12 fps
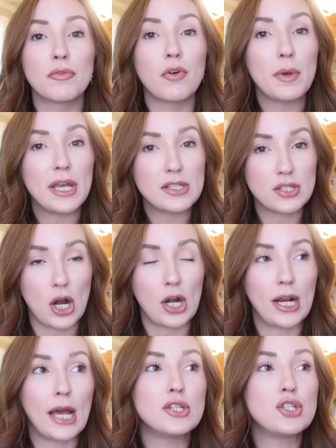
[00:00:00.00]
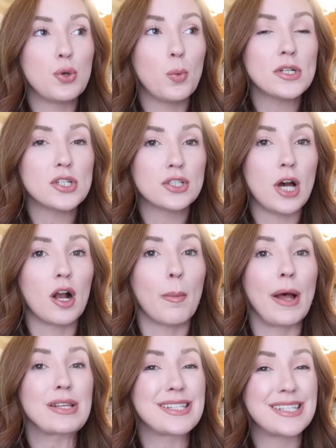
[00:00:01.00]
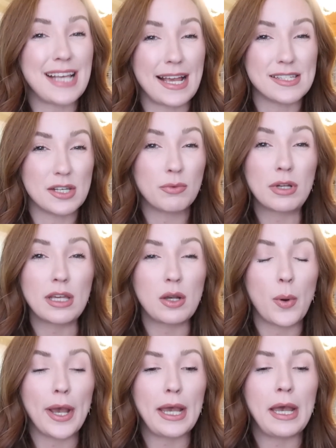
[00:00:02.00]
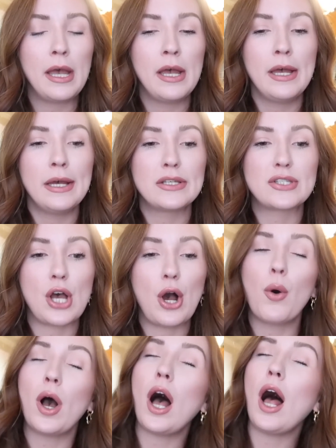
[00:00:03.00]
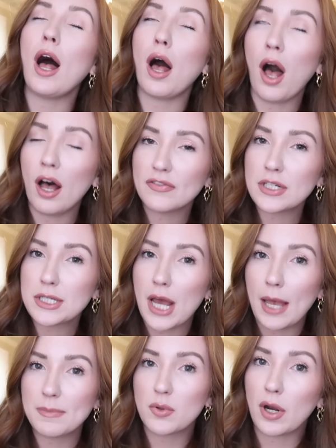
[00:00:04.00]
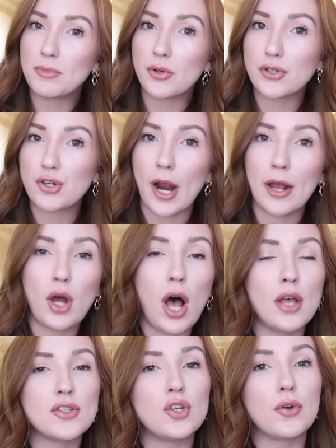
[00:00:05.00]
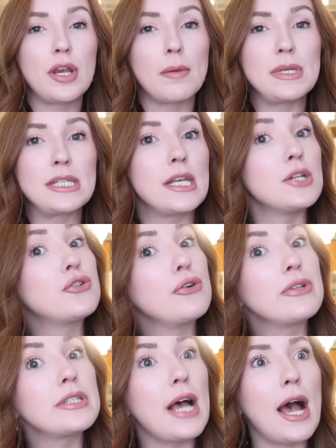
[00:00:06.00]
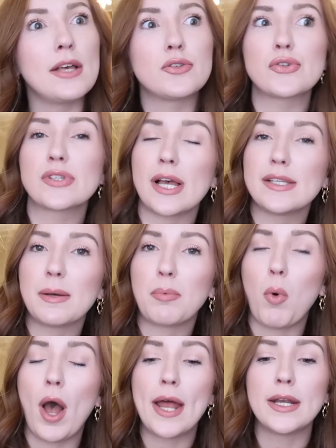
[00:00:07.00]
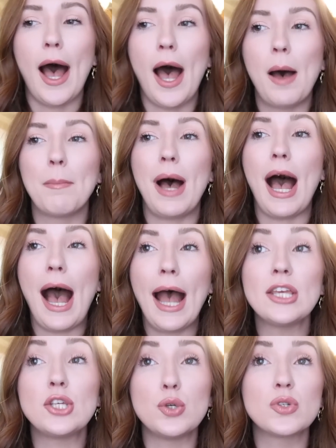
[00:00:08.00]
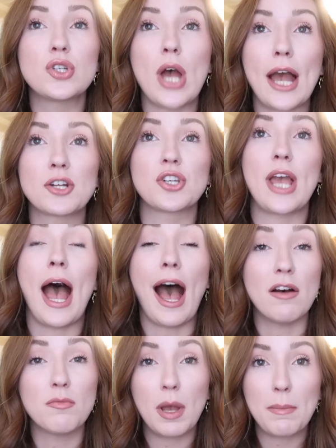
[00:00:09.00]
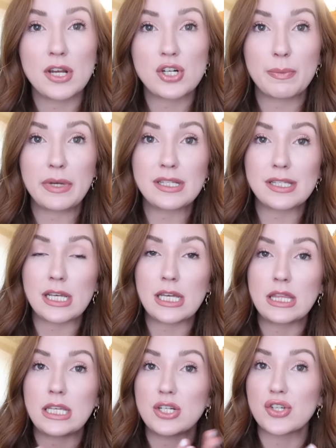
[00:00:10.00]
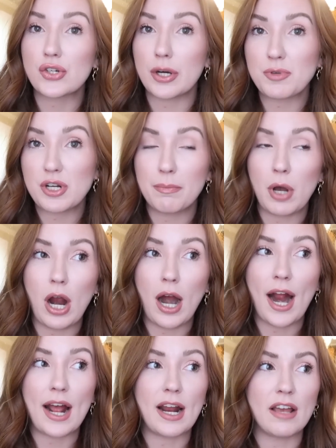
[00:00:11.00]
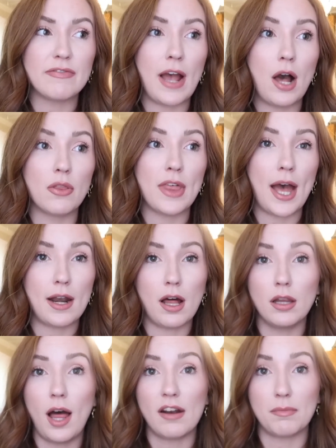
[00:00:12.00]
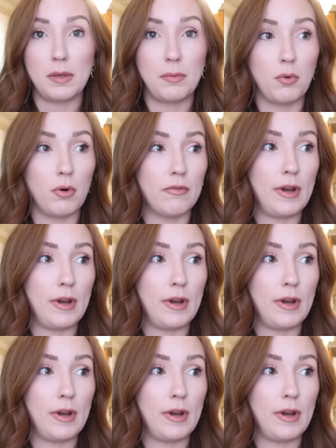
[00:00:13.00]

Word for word: before we get started, I do want to talk about sizing really quick. So oftentimes when I'm doing try on hauls, you'll hear me say true to size or size up one. I used to actually have my measurements in the description bar, and I found that a lot of people were